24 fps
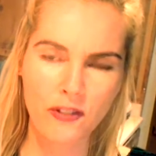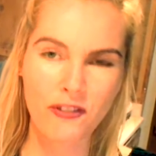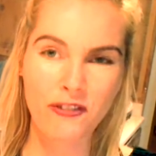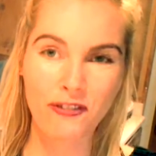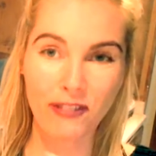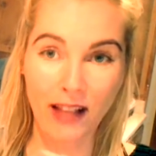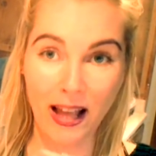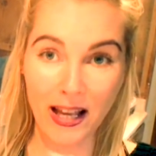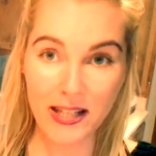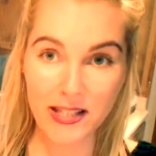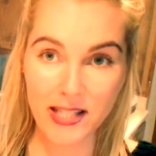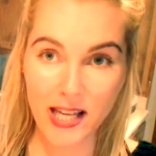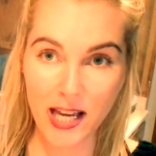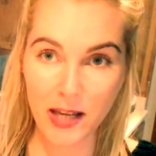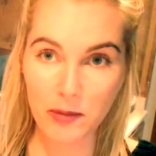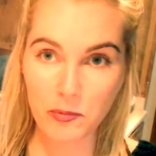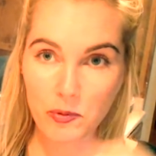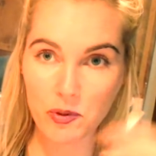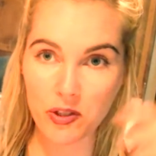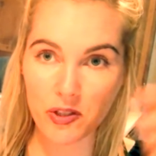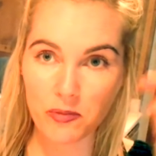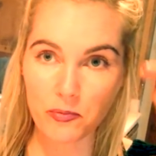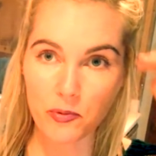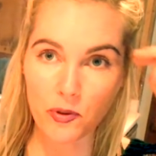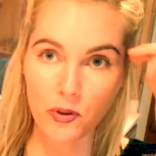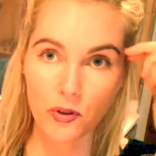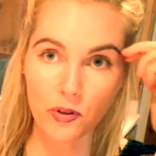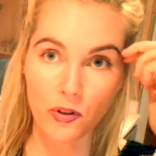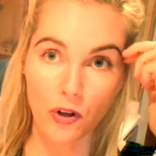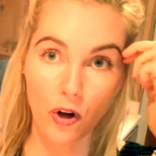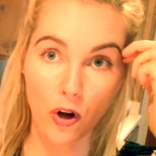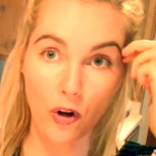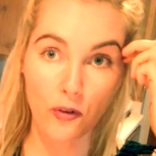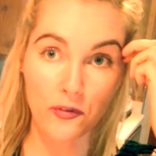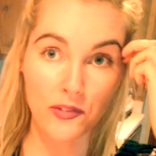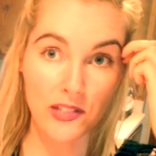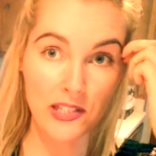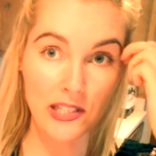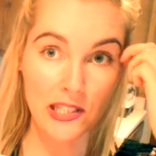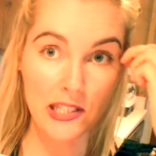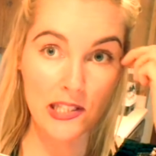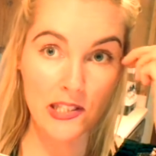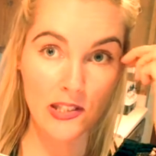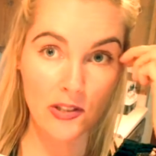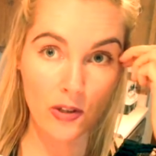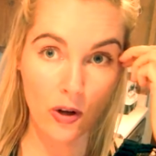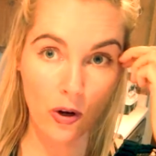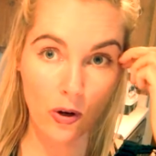Flat tablespoon of sea
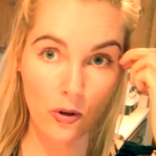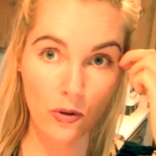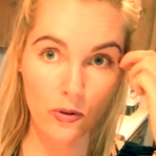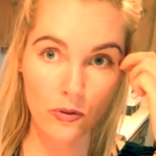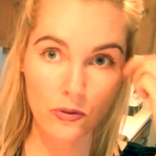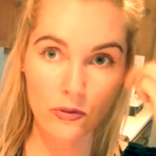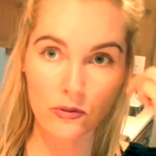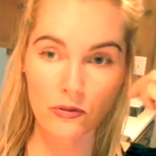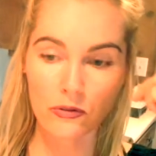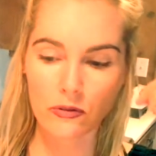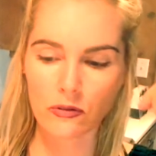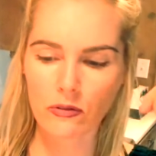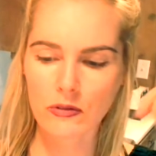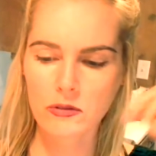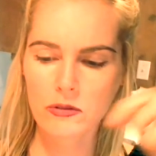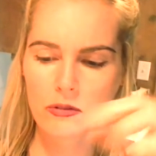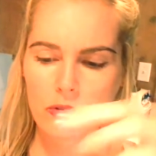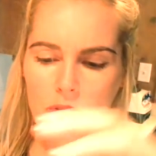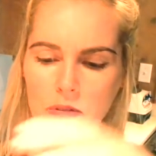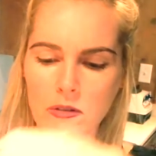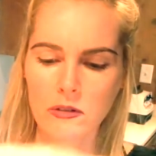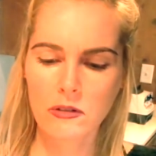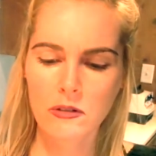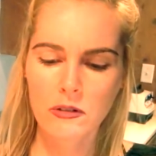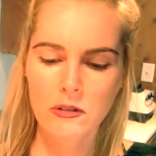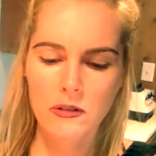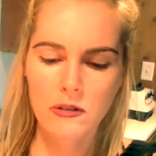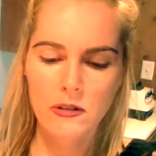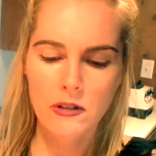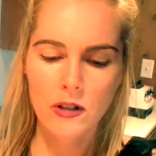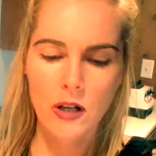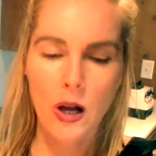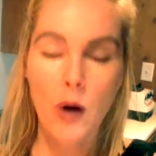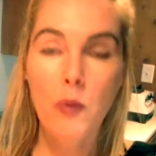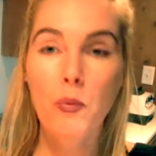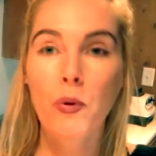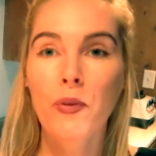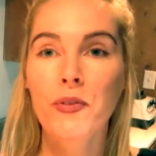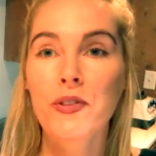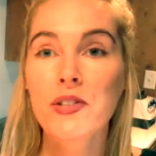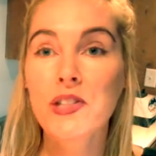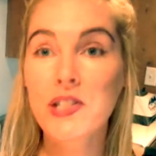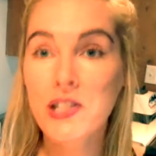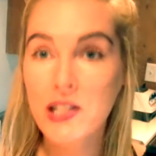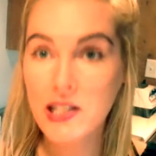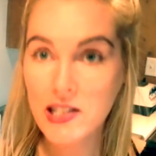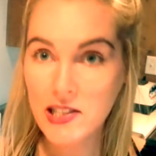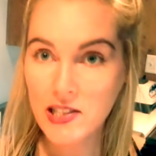salt. And what the
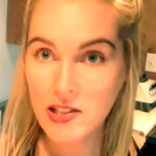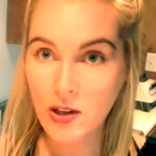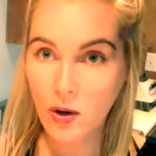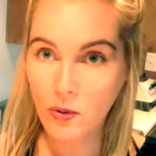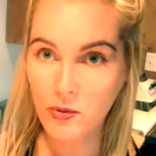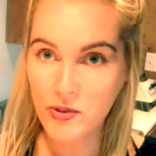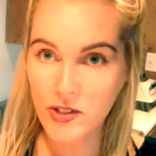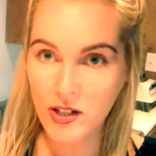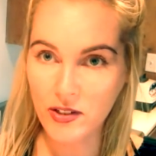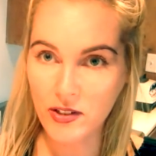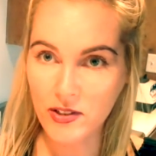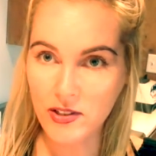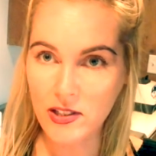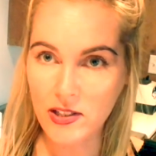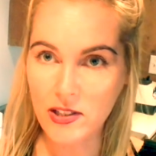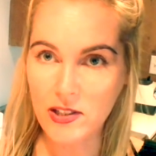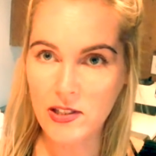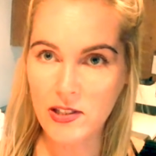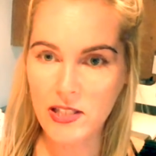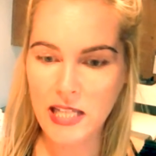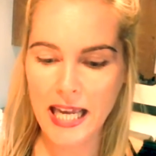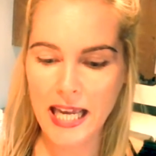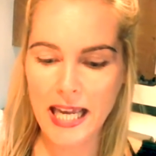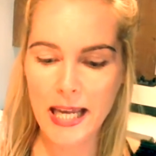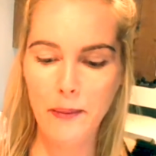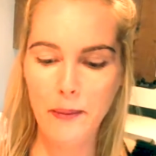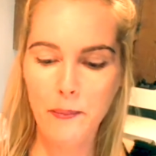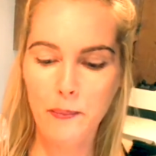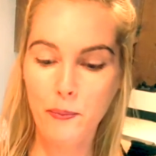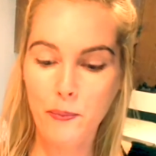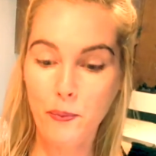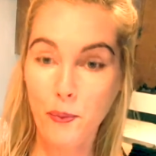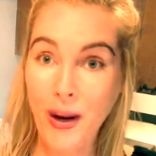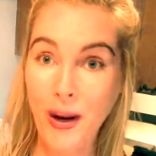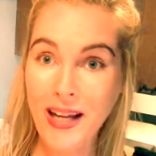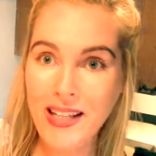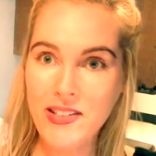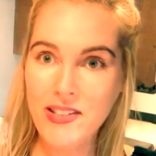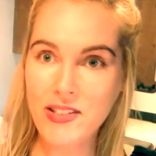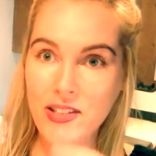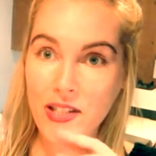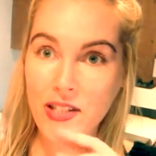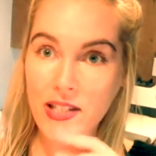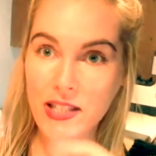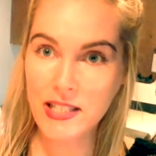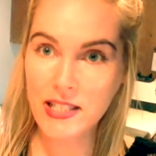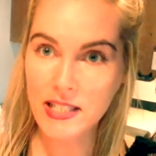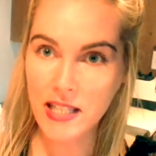sea salt does is it breaks
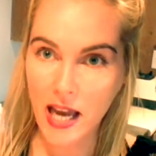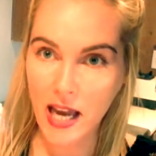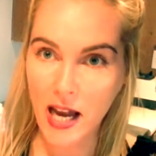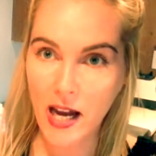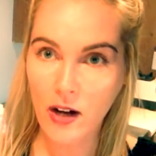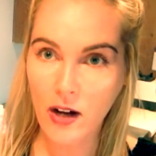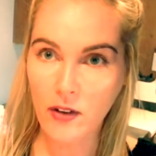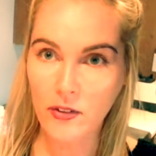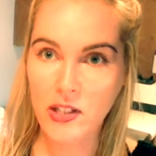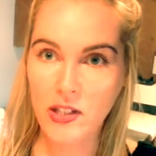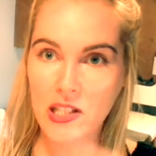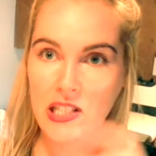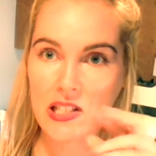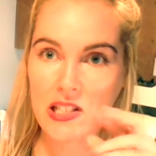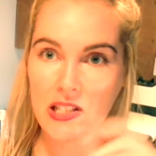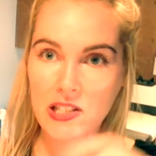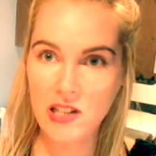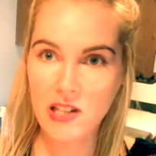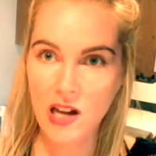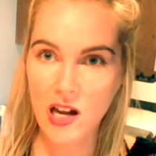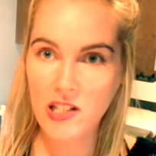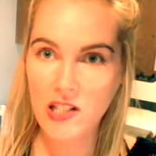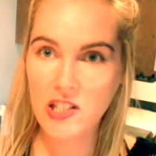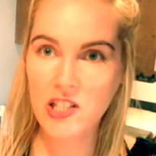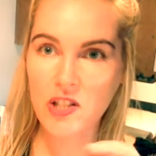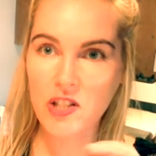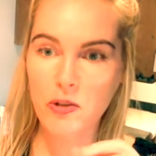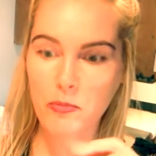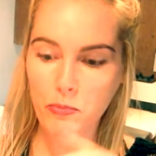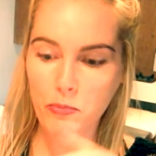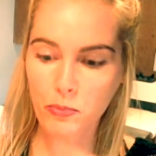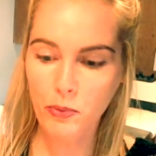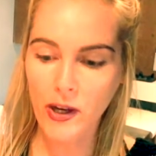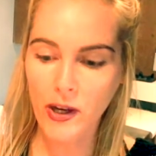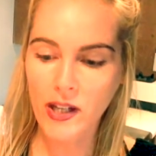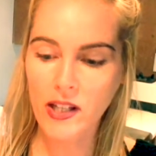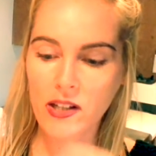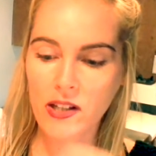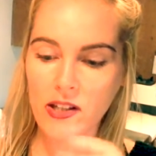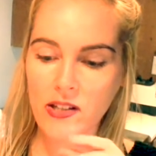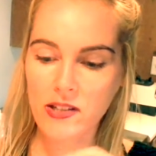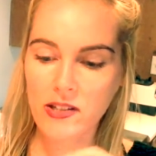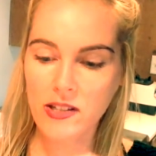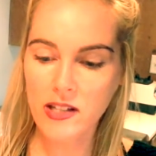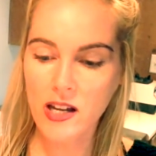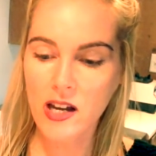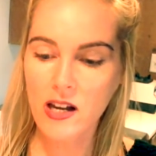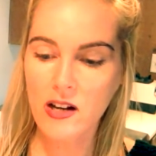it down. It starts to break
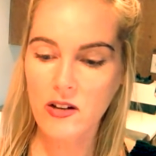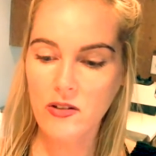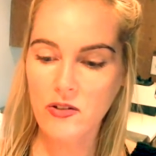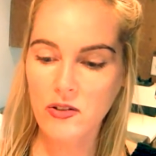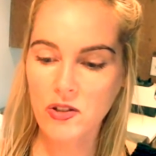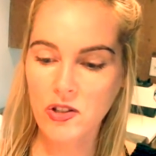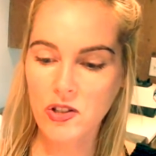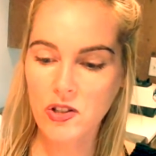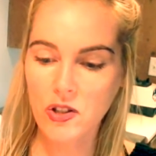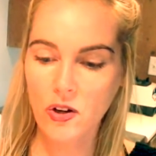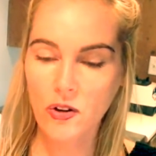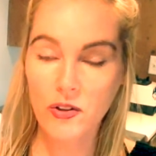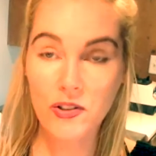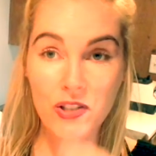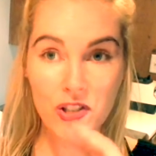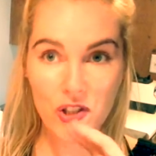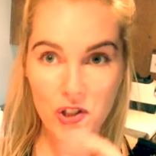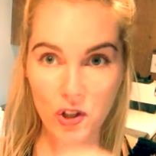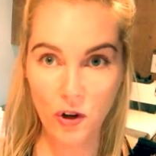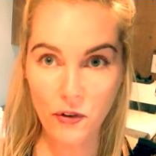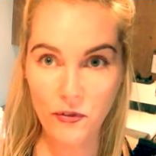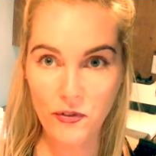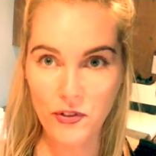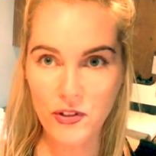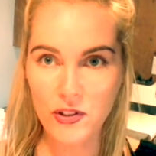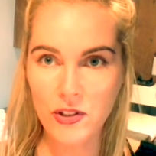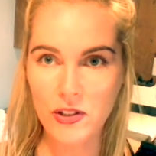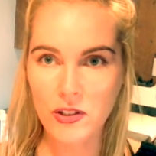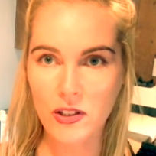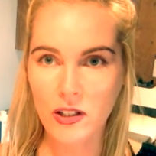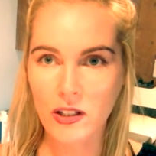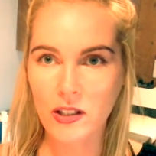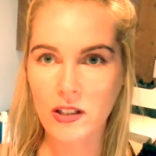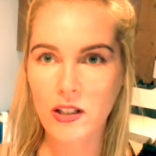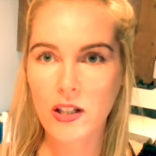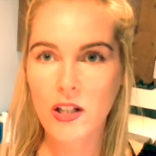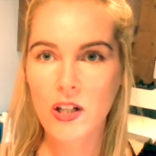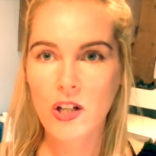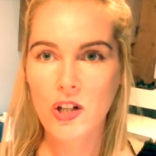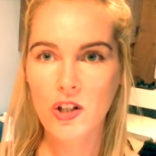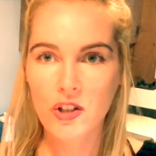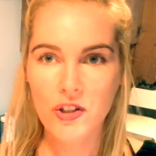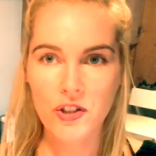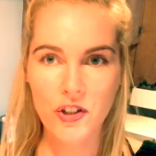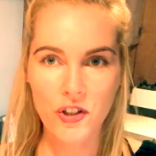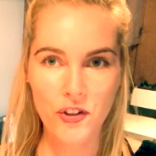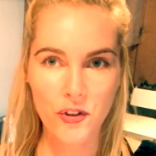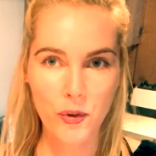it down, so it softens it,
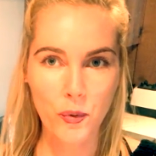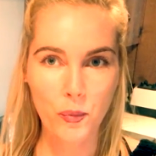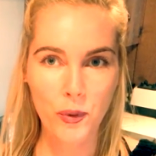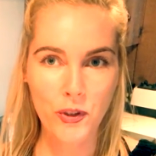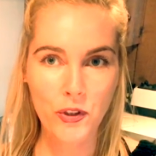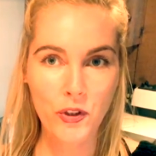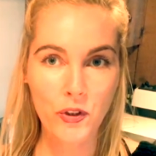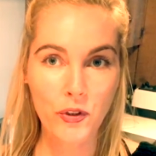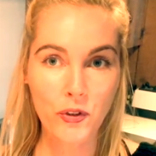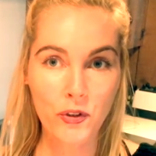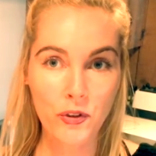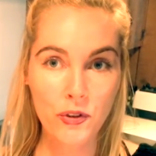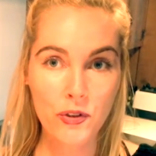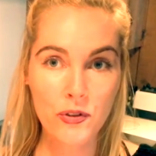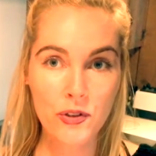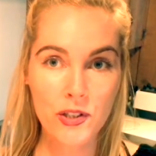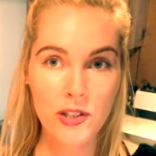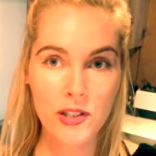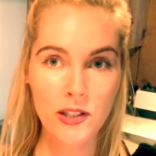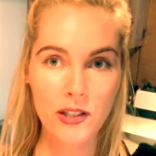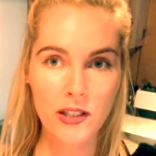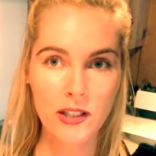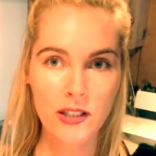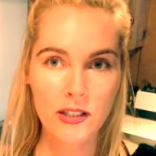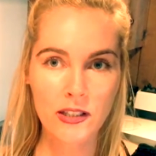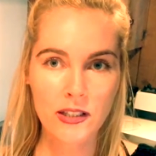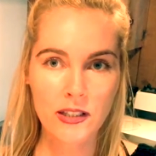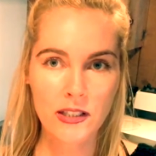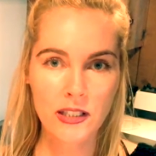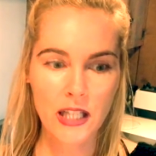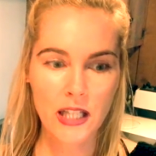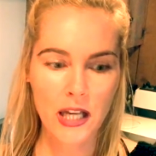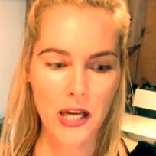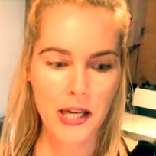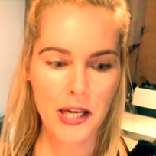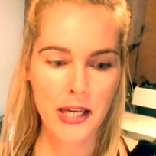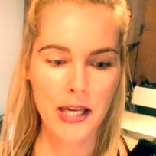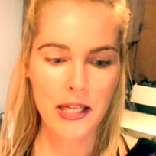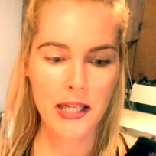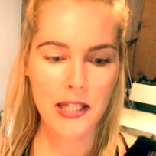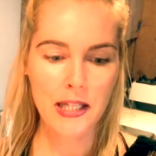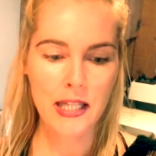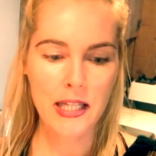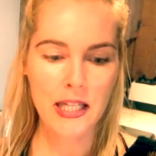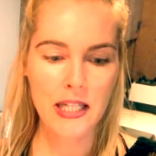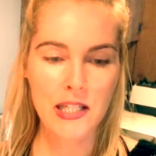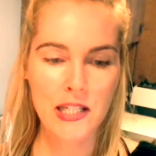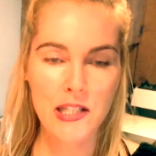so that when you use it, it
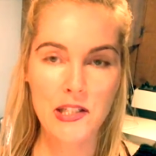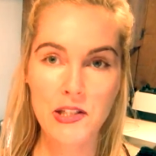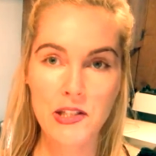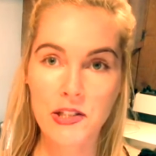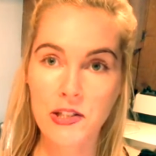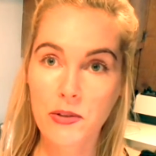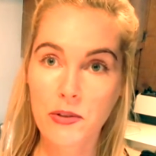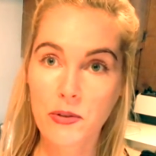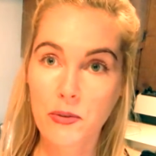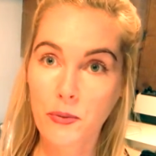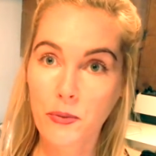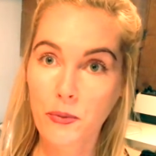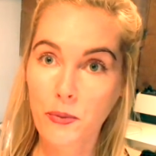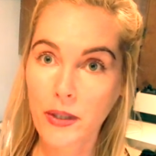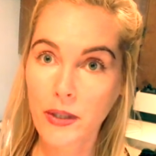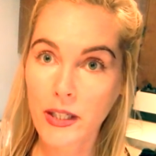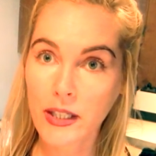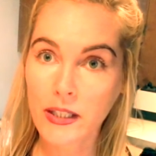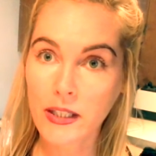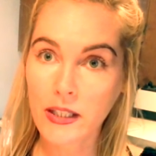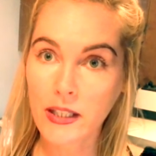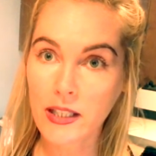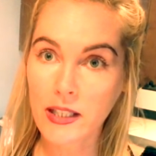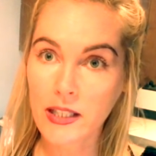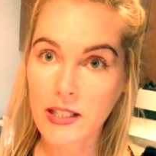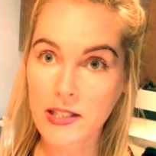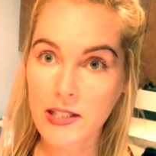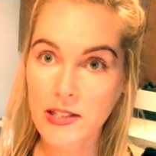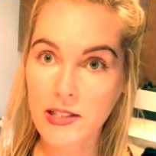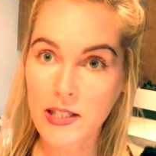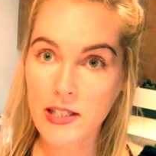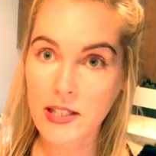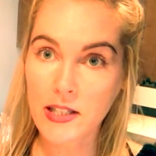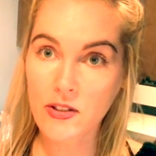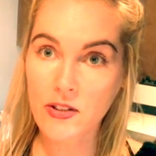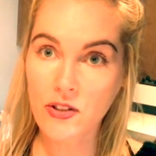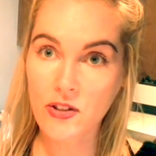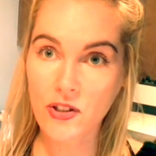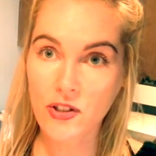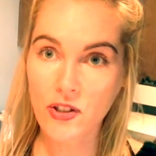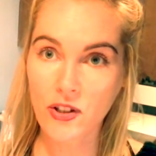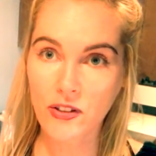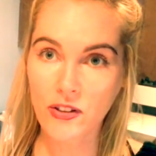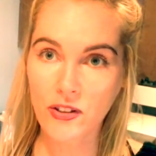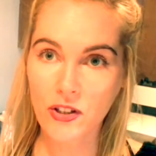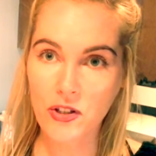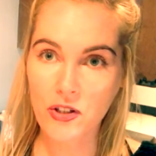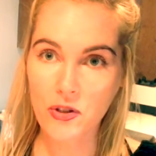is really easy to
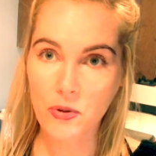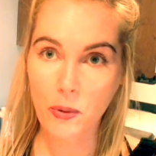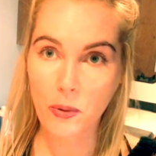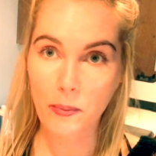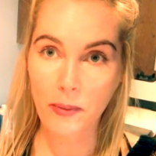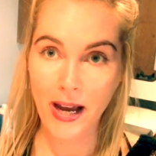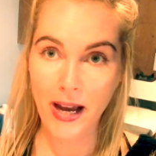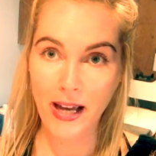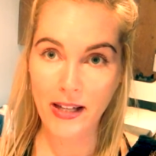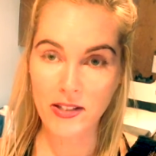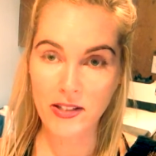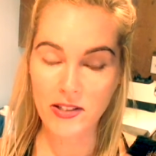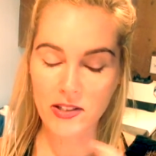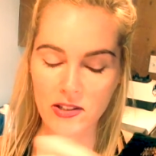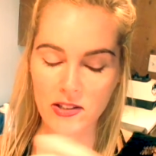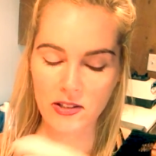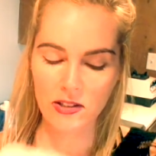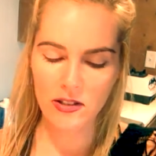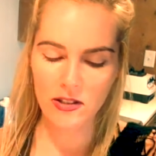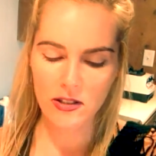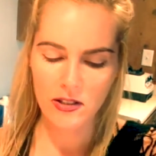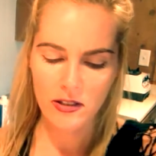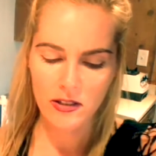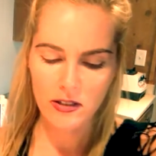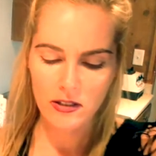turn into a paste.